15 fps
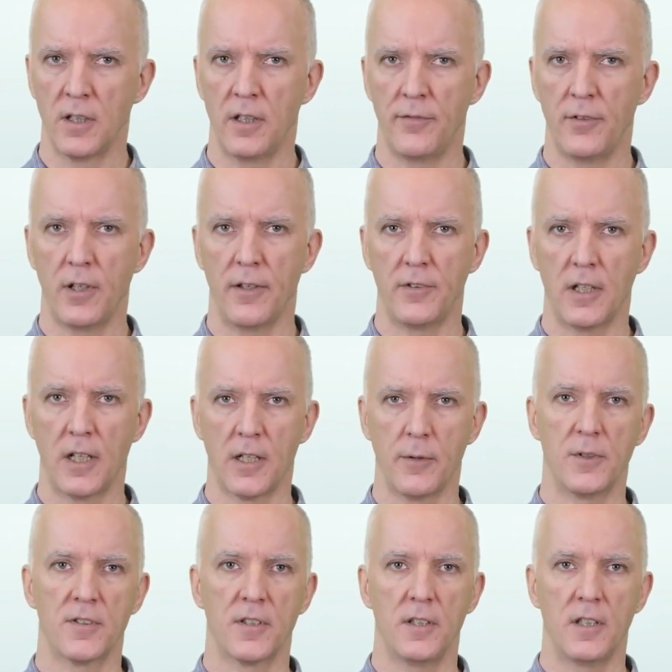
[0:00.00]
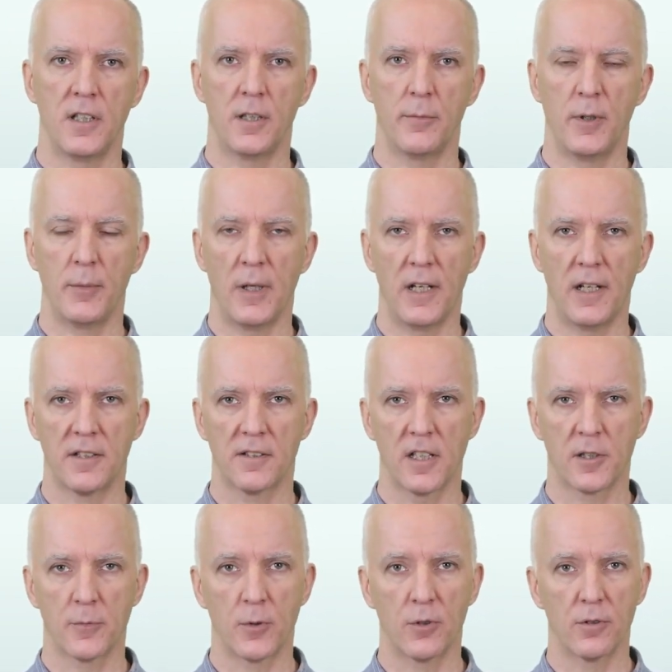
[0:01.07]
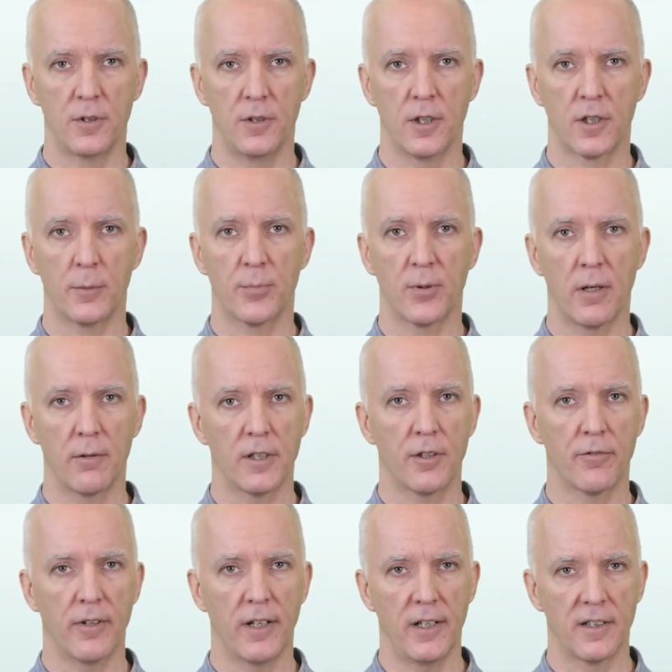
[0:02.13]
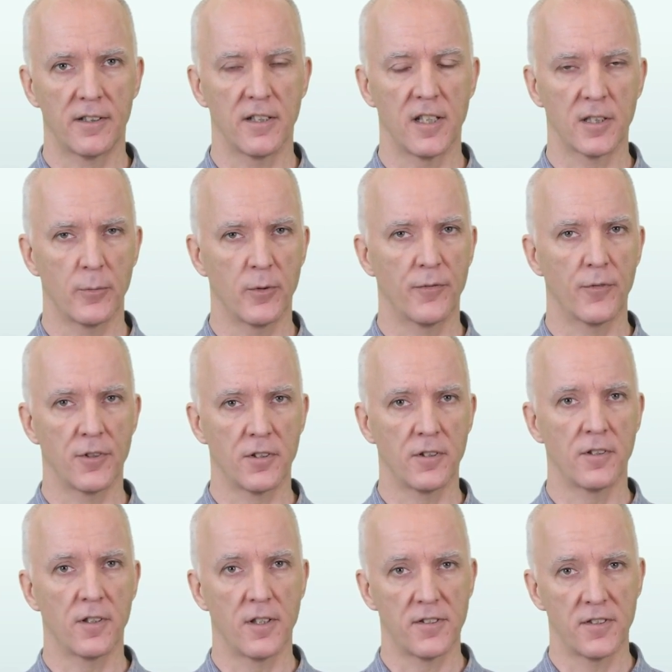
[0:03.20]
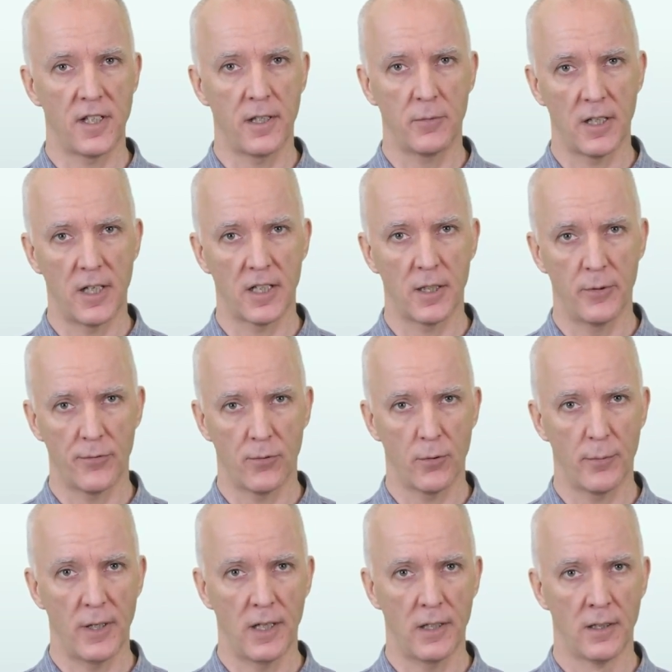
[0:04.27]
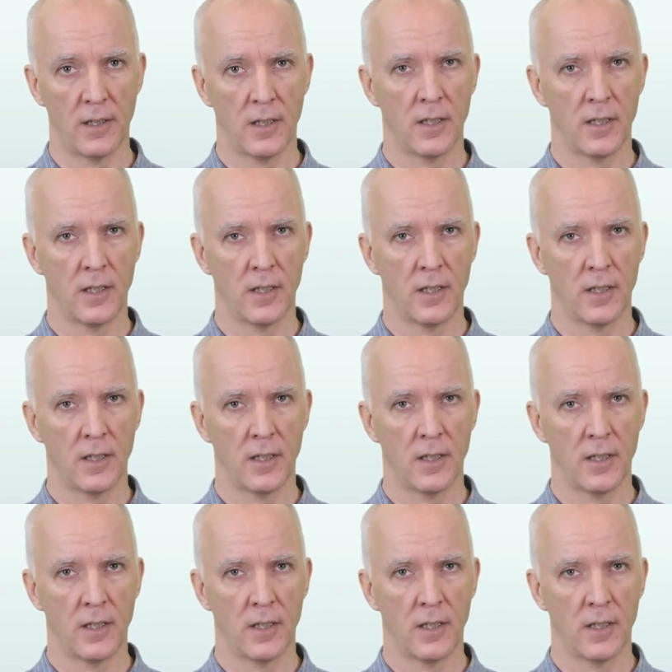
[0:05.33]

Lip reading: If you have documents that need to be made accessible, you can probably create accessible versions of the same document format,